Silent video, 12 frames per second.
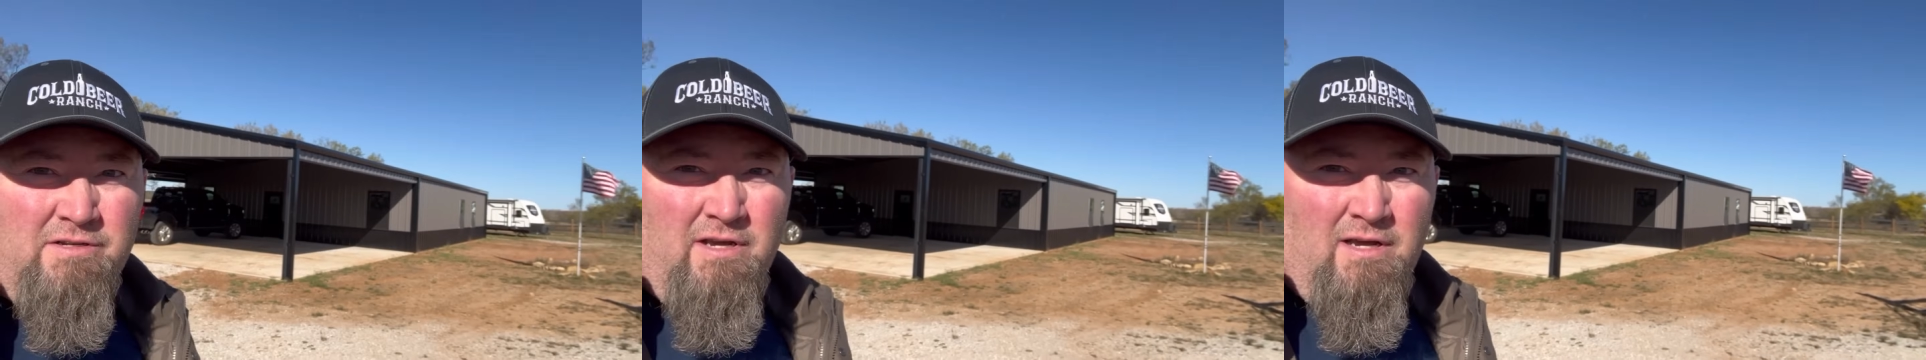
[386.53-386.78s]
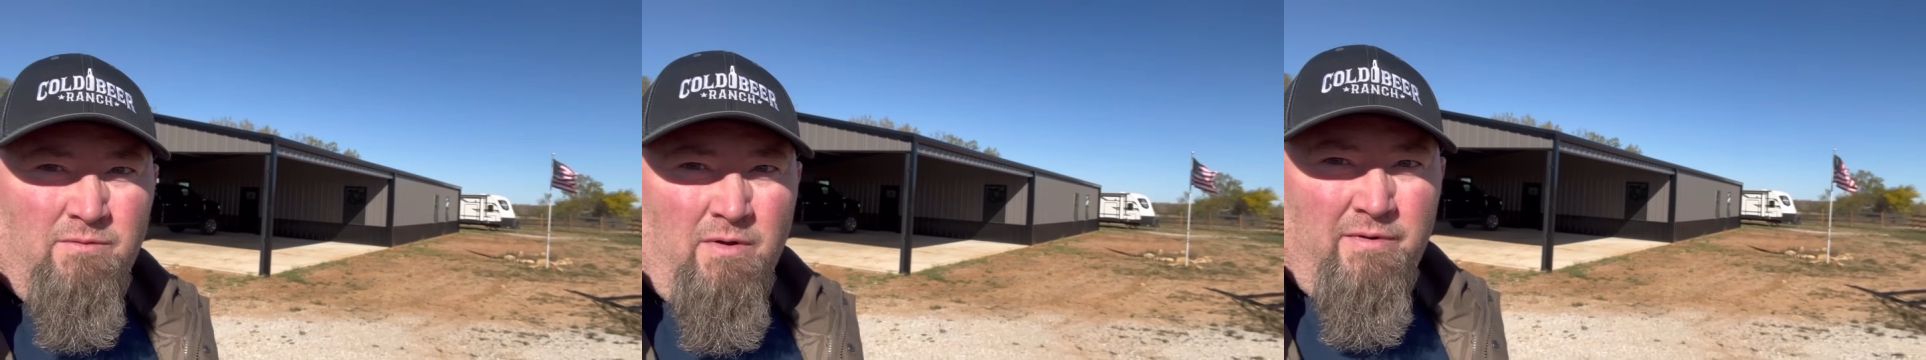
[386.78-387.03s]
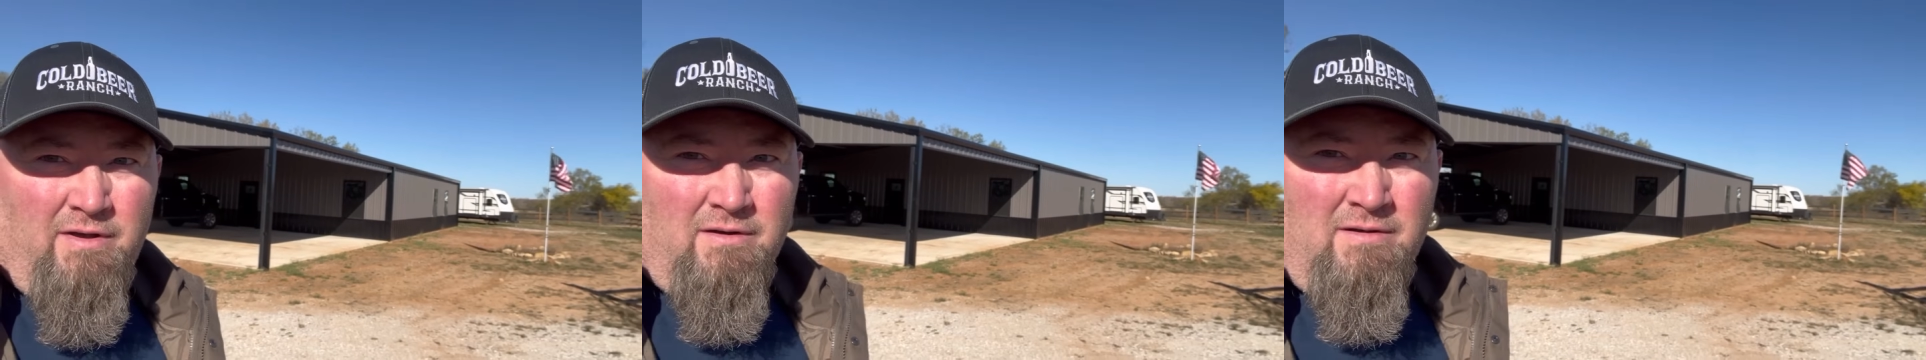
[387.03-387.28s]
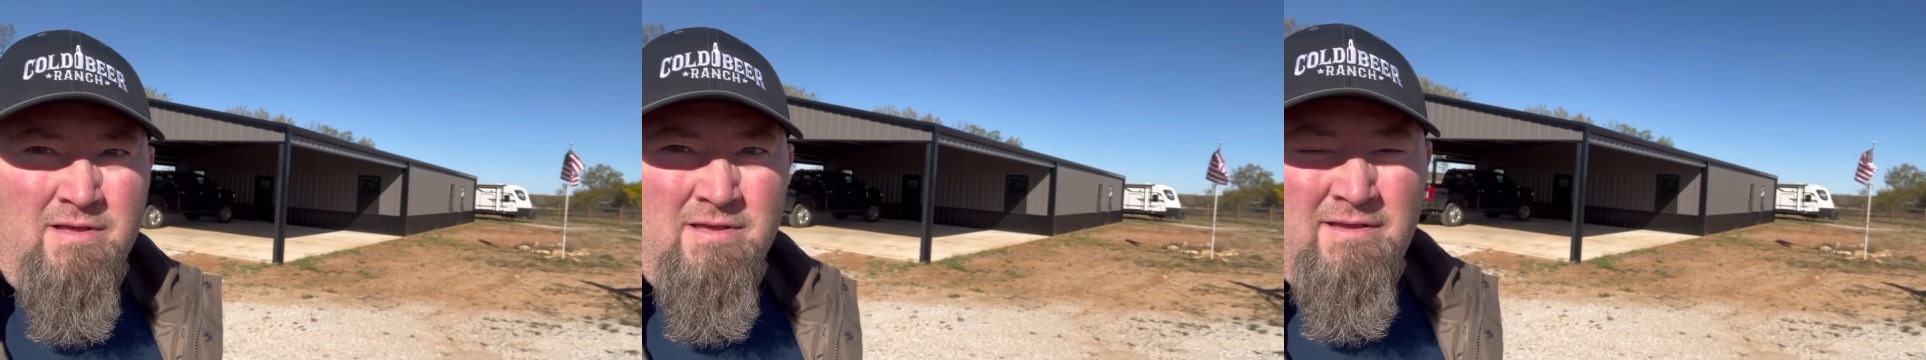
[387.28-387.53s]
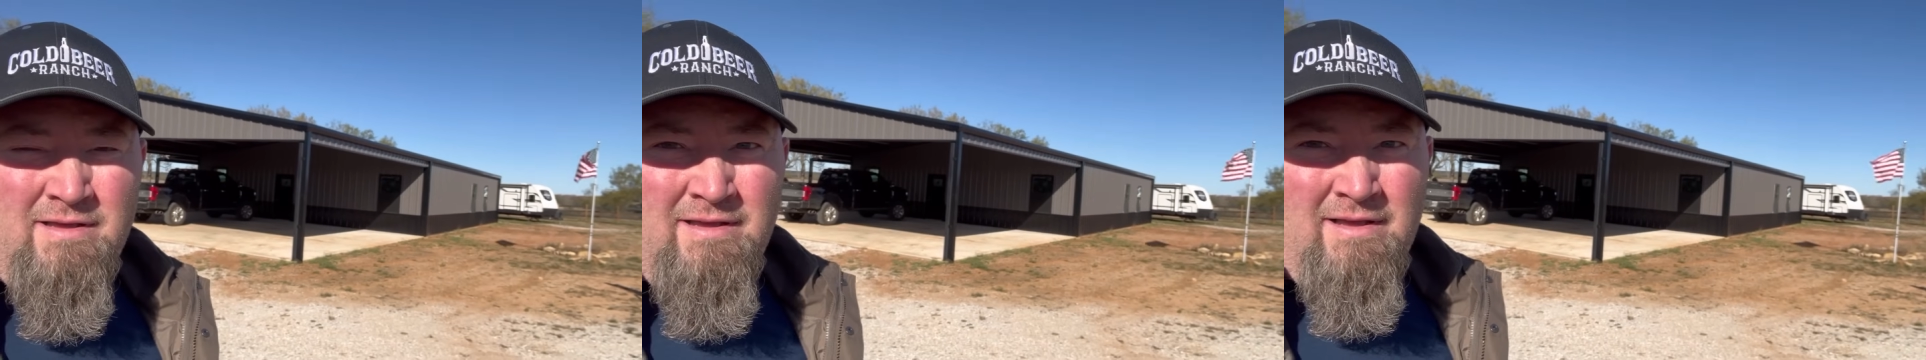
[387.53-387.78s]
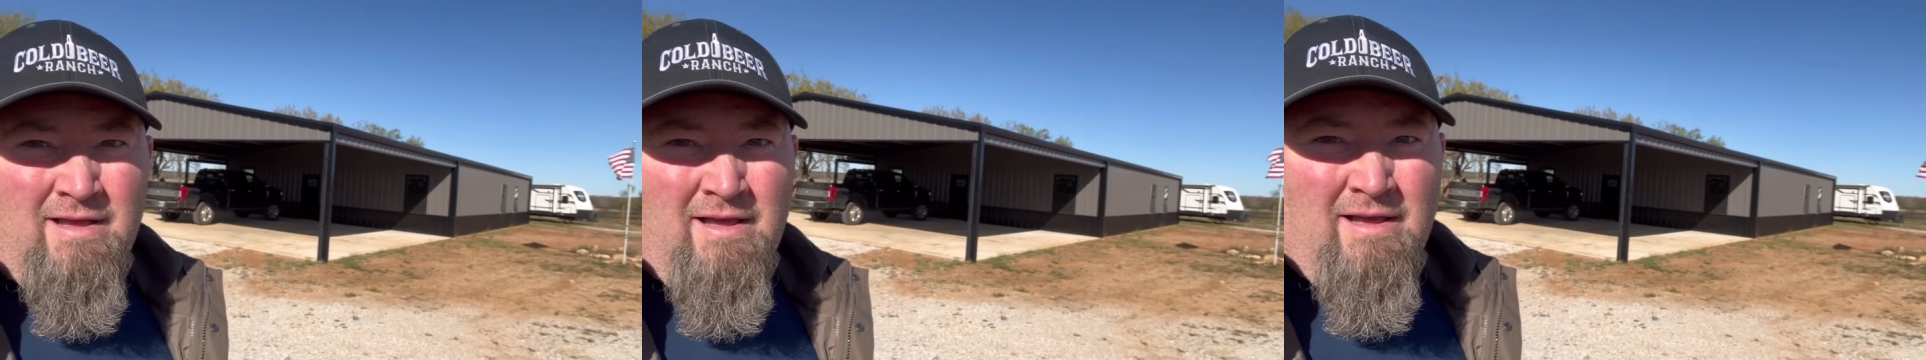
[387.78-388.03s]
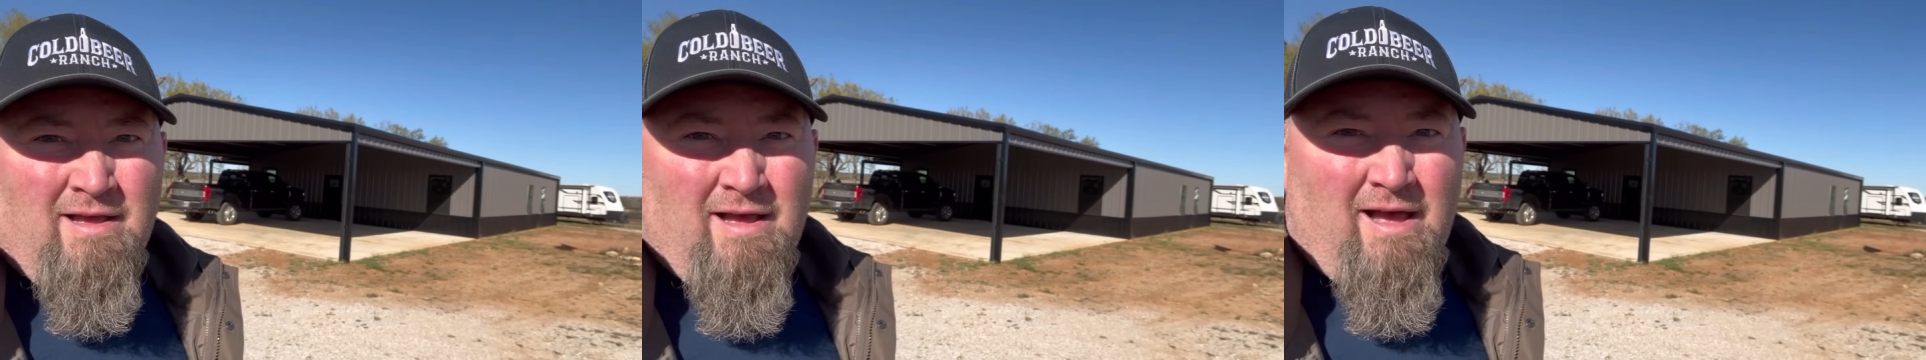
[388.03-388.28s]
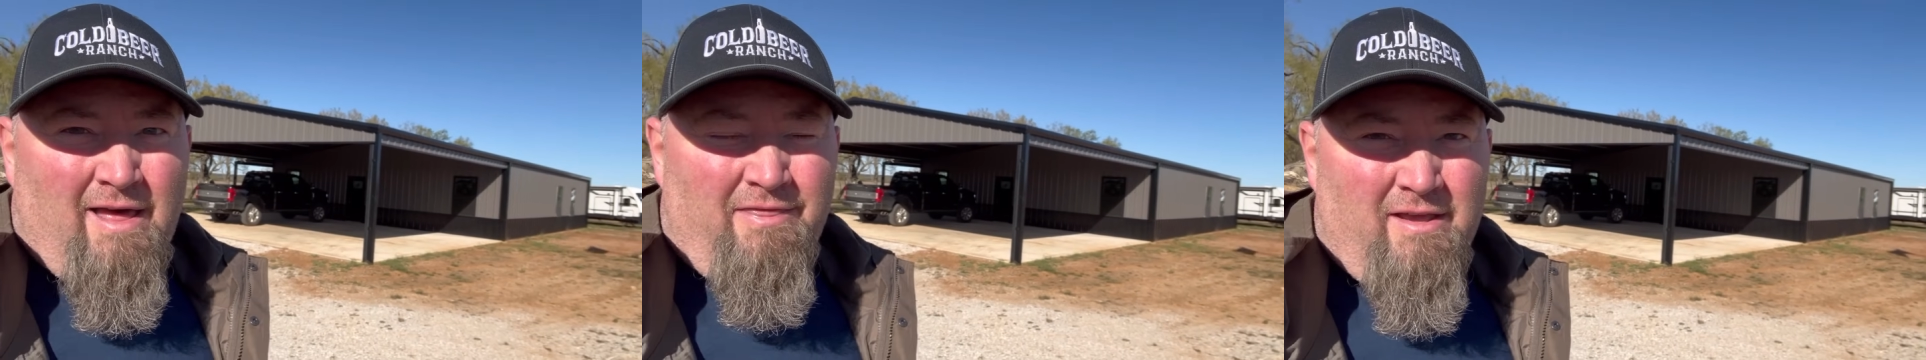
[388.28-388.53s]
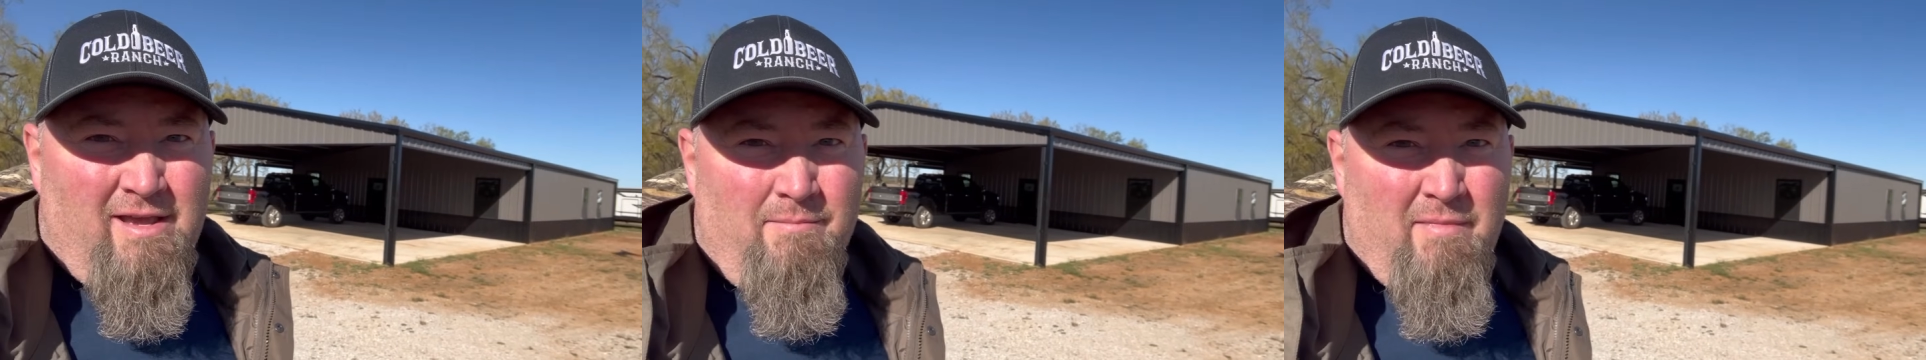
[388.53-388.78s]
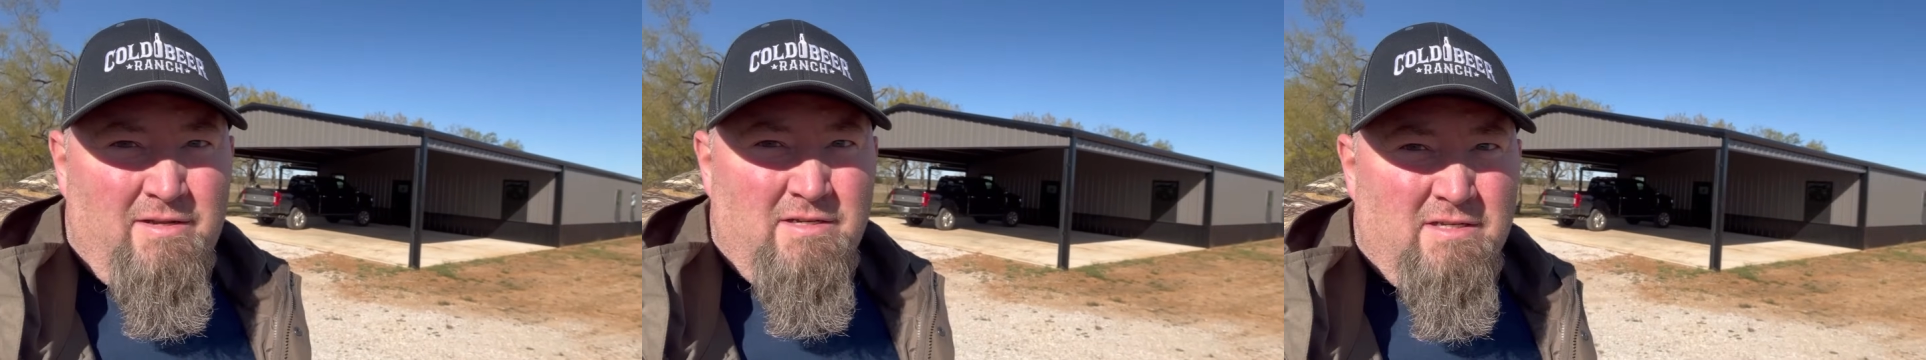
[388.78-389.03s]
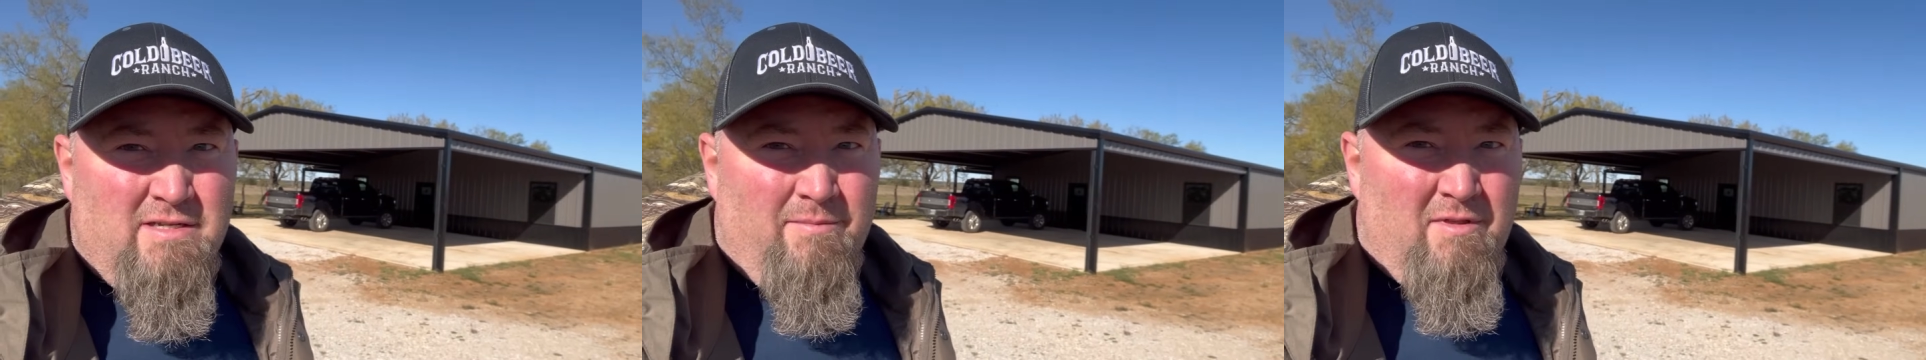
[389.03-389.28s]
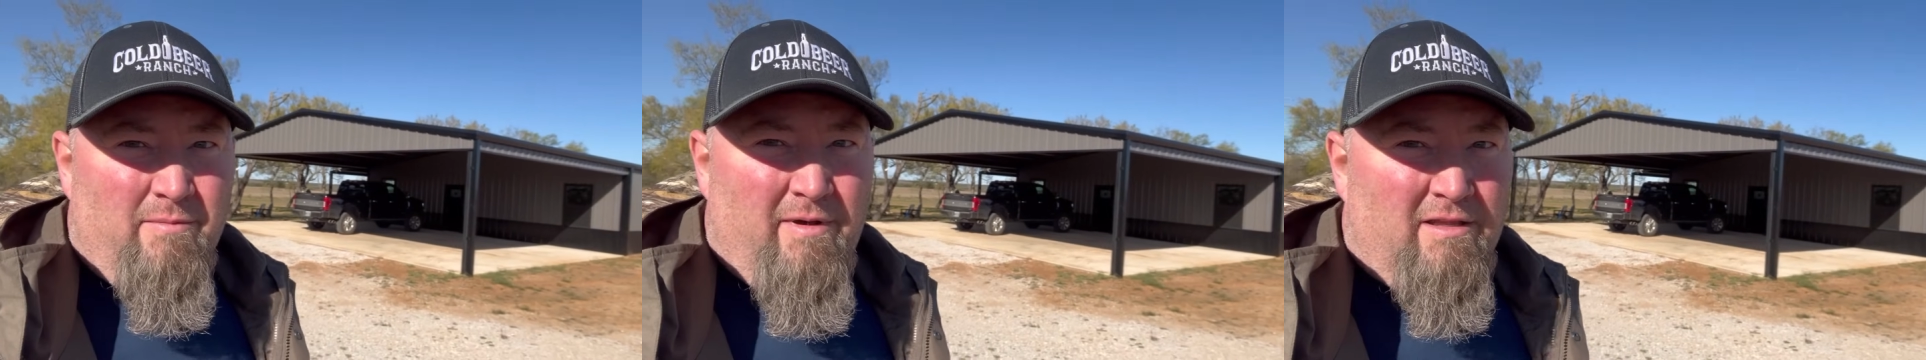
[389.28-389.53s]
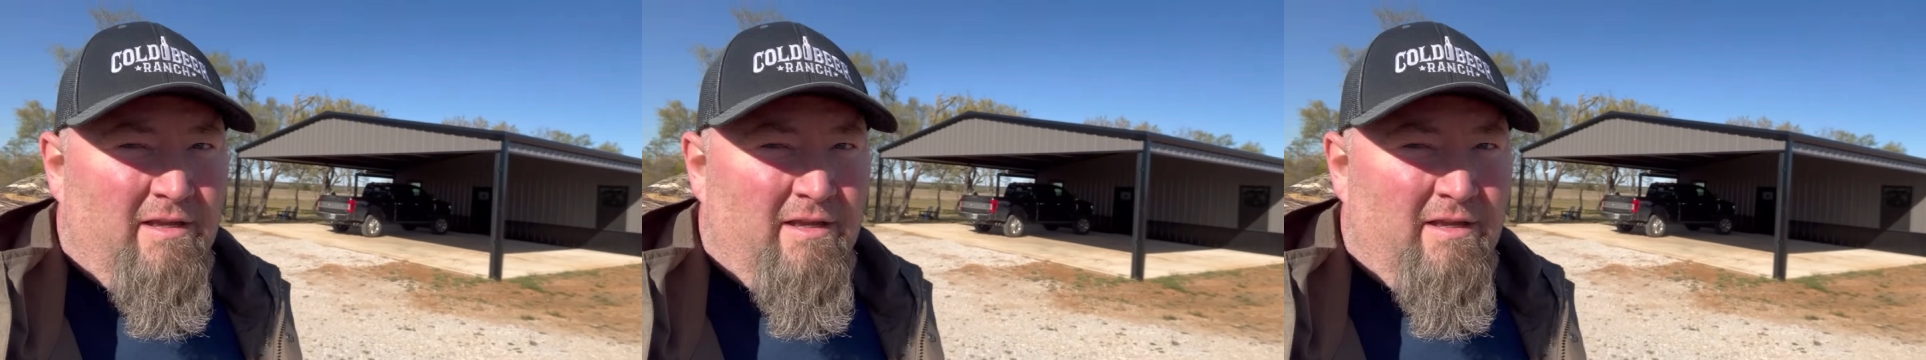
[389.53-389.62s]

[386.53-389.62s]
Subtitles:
done, we will. I think I mentioned something about the